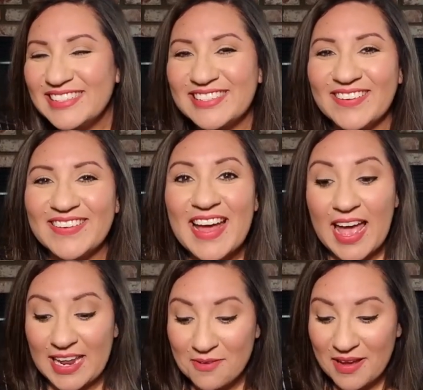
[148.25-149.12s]
So
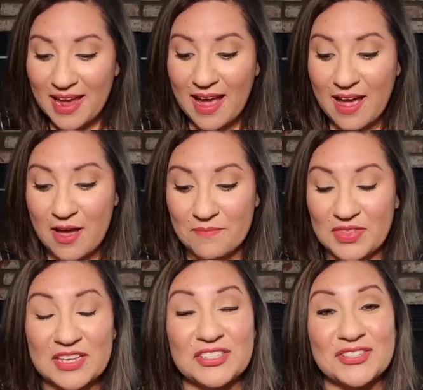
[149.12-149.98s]
anyway,
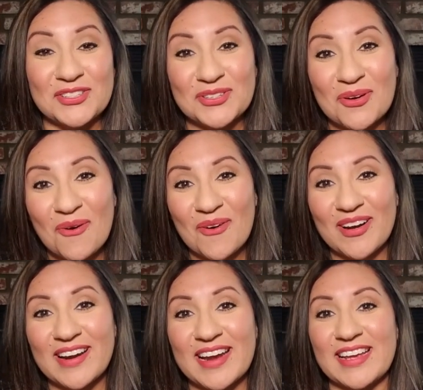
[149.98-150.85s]
the
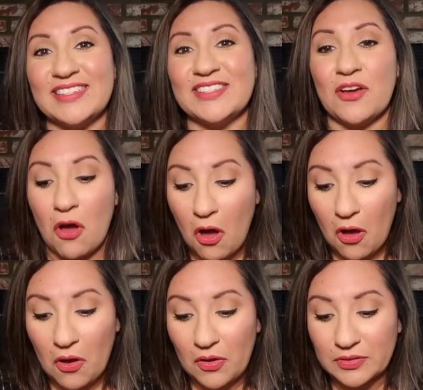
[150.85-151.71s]
store is
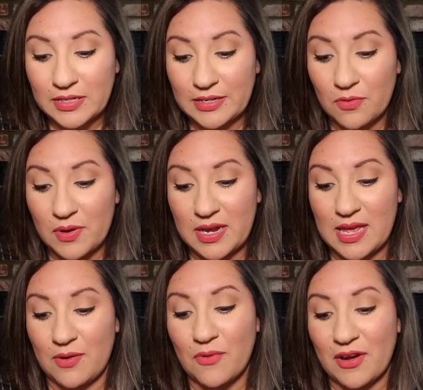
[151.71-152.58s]
called, I don't want to
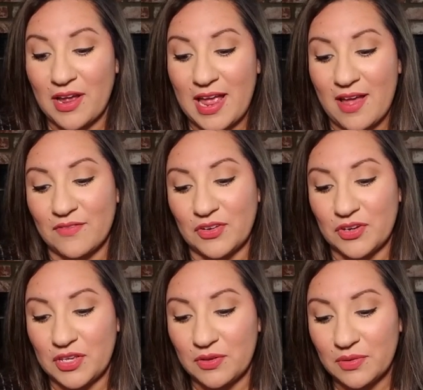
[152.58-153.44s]
get it wrong, I have their
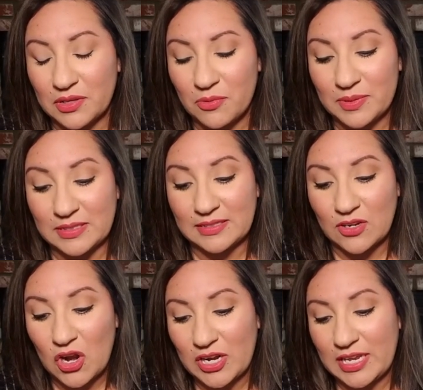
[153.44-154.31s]
cute little business
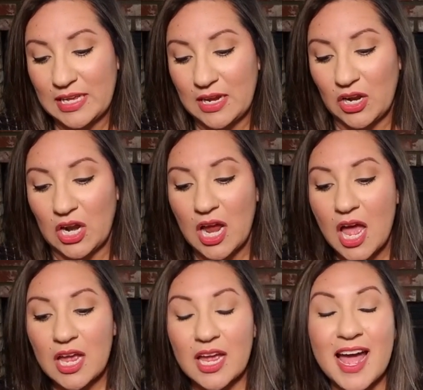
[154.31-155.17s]
card here,
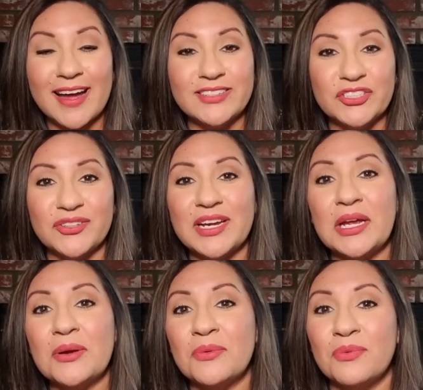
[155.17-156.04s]

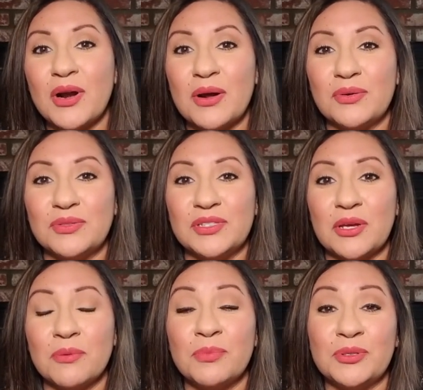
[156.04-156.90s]
Country Rose
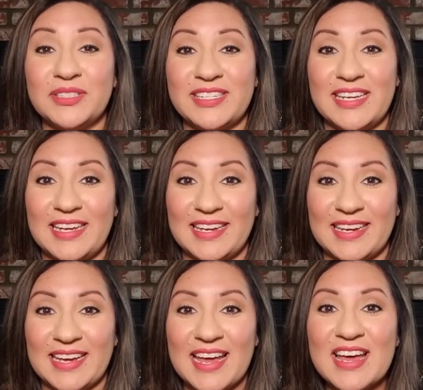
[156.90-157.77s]
Boutique.